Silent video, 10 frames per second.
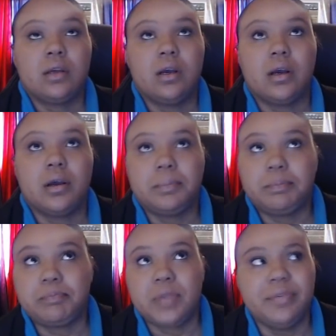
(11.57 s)

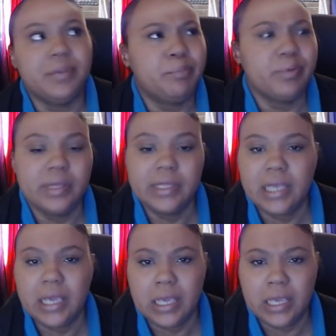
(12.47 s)
and the
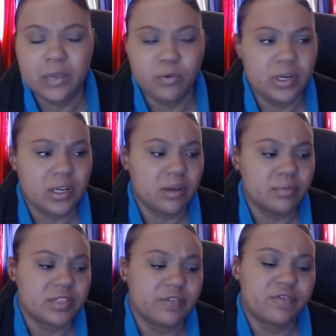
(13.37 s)
bullying when it
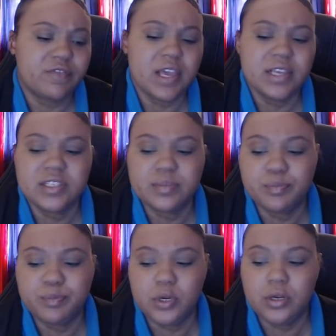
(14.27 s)
comes to
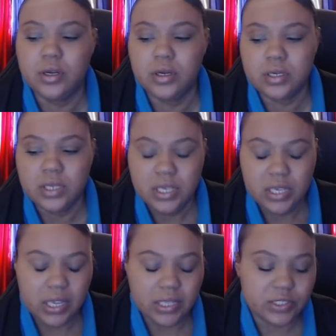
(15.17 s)
Facebook,
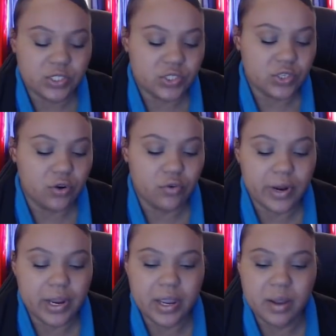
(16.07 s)

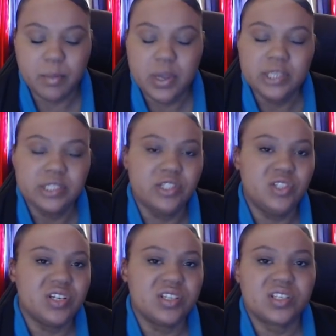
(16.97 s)
Instagram,
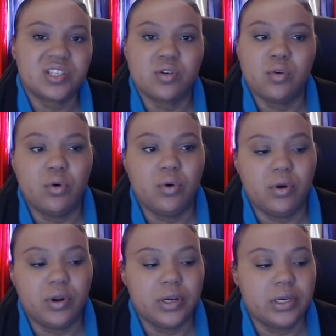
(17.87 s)

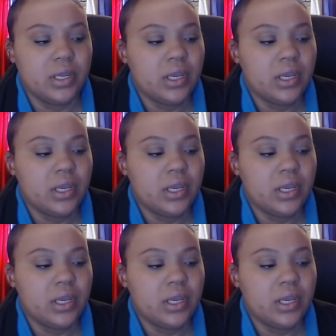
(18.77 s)
Discord,